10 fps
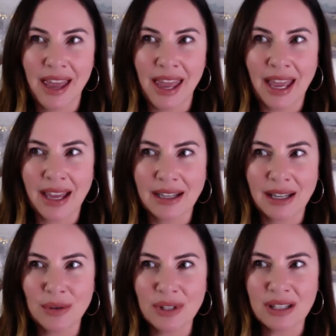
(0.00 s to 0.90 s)
And
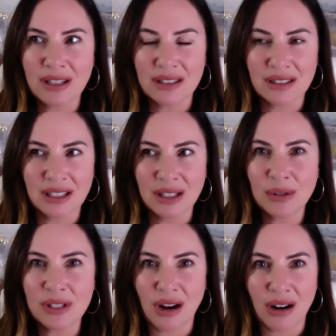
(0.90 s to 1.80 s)
it was a
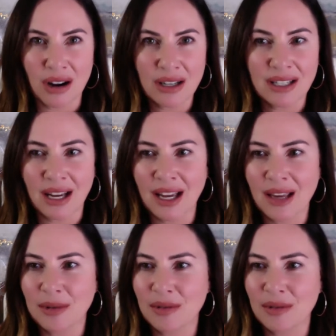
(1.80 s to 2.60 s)
hard time.